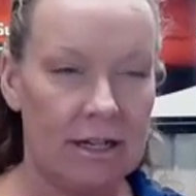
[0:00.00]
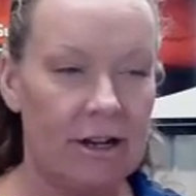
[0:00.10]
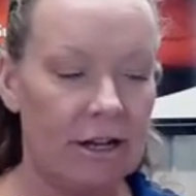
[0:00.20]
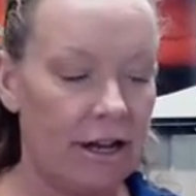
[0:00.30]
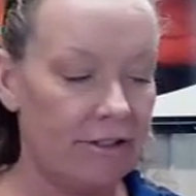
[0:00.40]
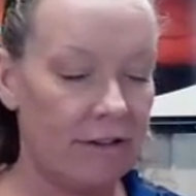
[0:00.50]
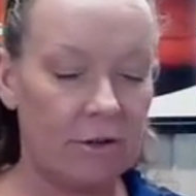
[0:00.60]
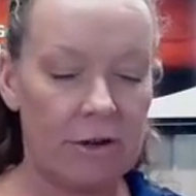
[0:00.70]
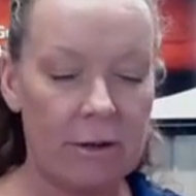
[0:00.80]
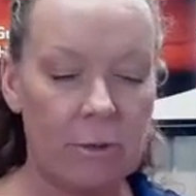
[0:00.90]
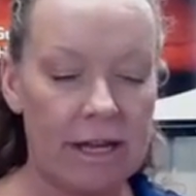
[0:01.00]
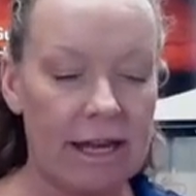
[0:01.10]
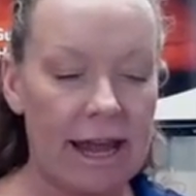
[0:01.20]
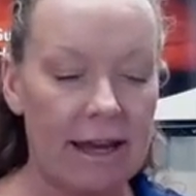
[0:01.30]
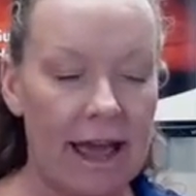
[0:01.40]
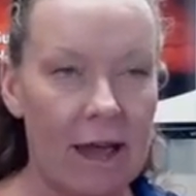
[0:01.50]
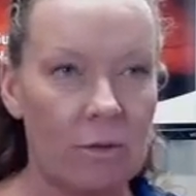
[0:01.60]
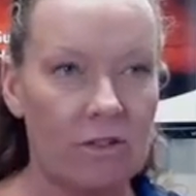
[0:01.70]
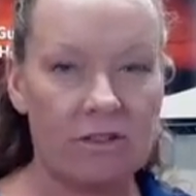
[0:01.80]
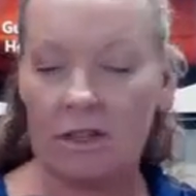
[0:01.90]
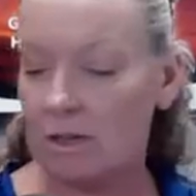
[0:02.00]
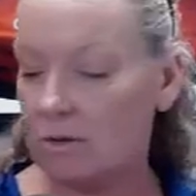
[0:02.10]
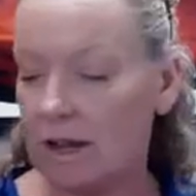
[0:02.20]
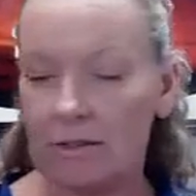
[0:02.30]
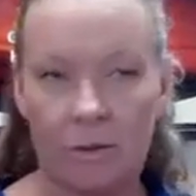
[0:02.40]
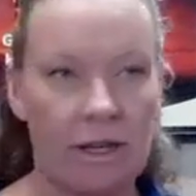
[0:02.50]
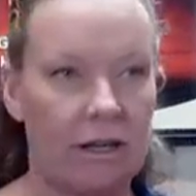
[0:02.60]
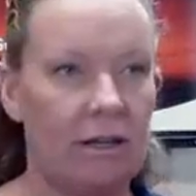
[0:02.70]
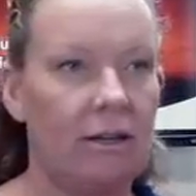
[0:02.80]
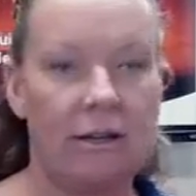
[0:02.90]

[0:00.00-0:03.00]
All right, you guys have a great week, and I will see you next week.